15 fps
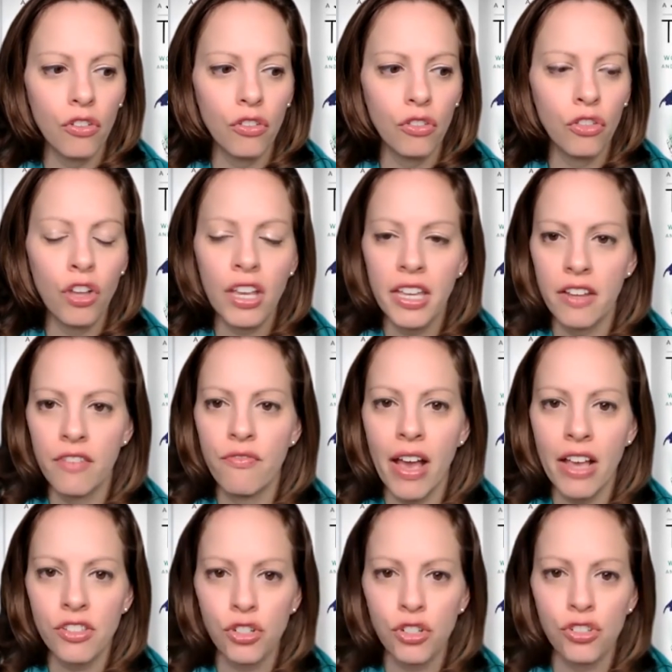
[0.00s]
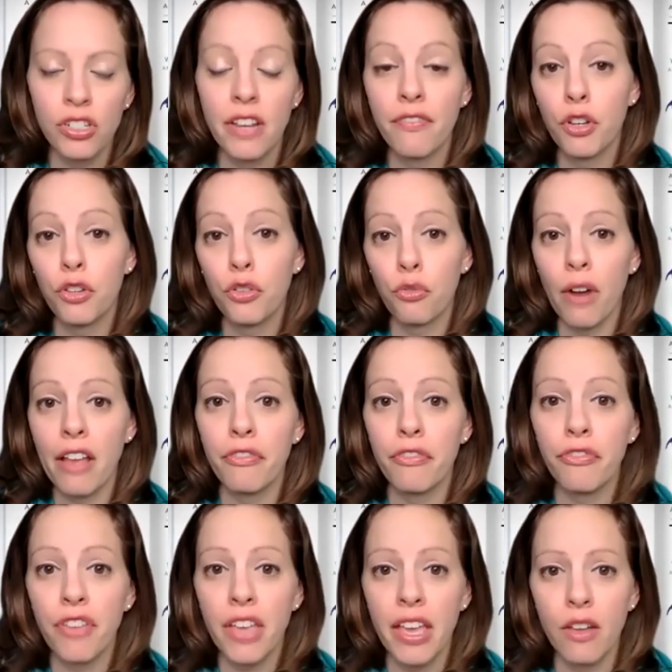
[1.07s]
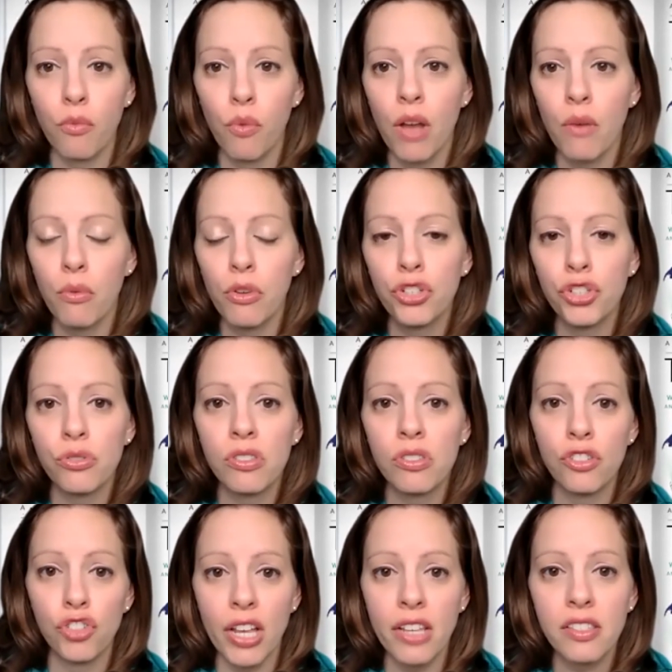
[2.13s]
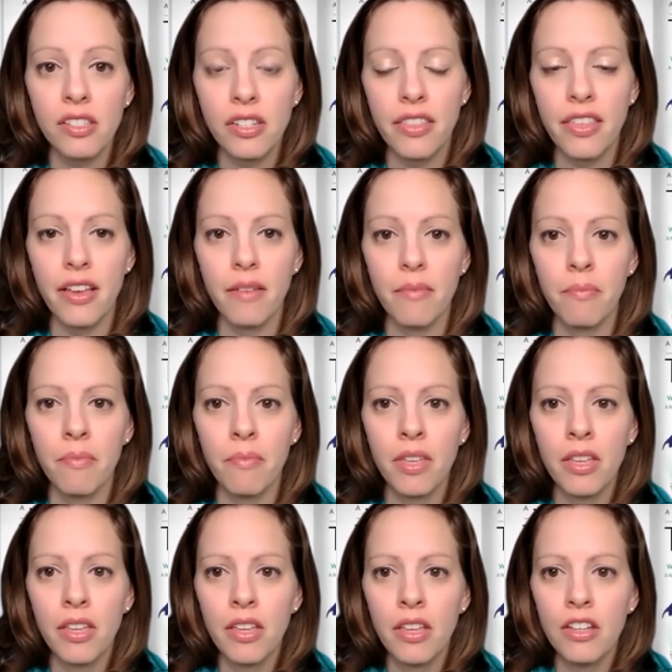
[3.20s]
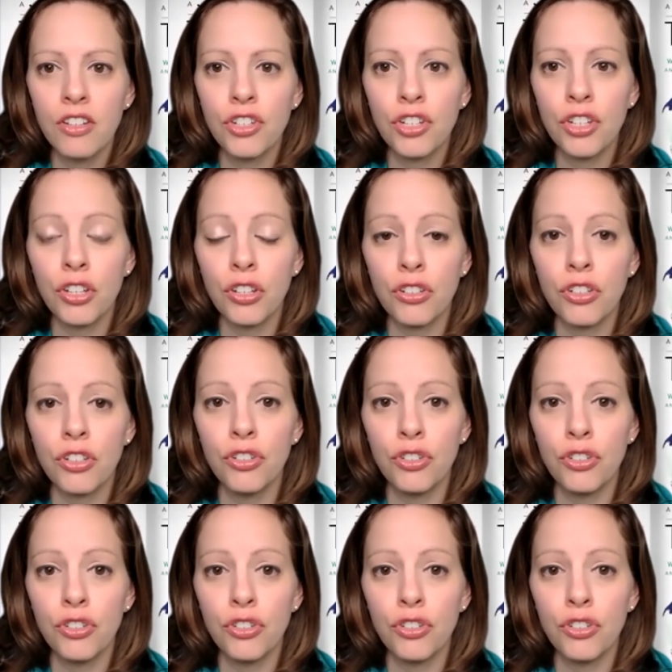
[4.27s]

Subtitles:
look at investors, and if they're the right fit, what would you suggest to them to do?